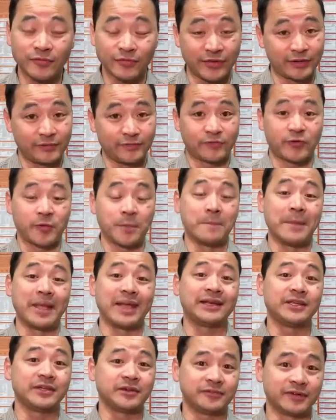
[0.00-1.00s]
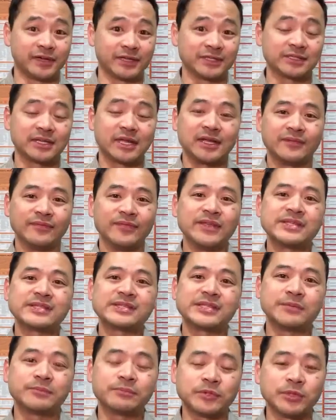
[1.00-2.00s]
That for many of us, the
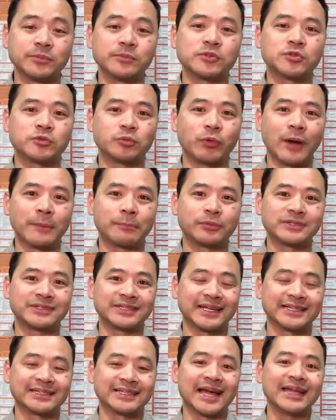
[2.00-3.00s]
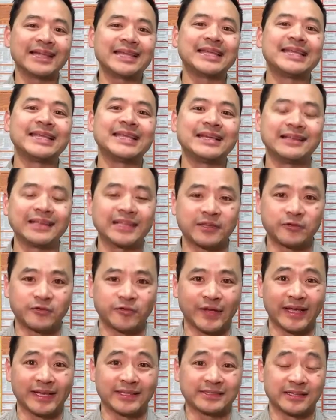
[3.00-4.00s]
symptoms represent a healing
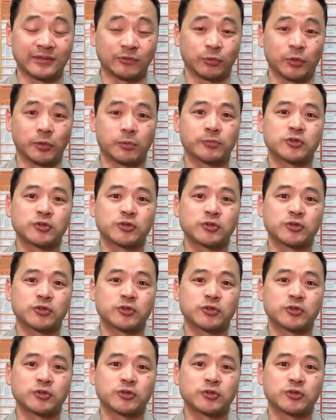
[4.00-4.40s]
phase that we're